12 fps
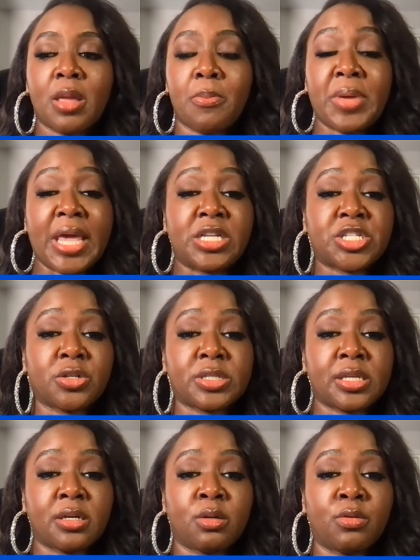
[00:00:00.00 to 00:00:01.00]
pace
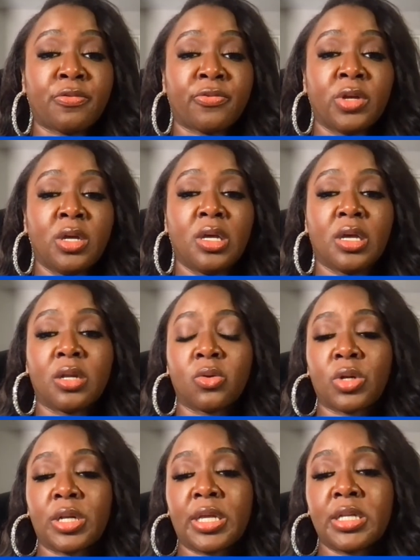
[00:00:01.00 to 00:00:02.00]
yourself in
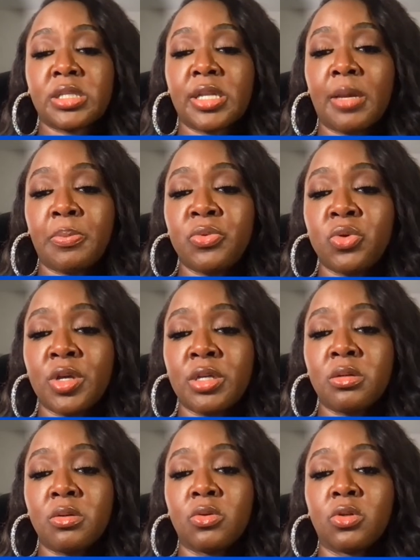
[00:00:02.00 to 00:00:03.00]
order to get to that
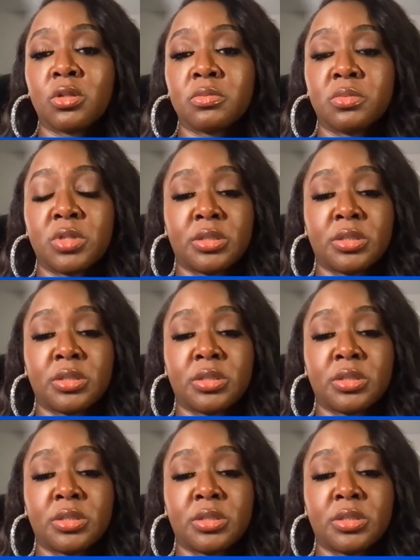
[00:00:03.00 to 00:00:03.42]
point or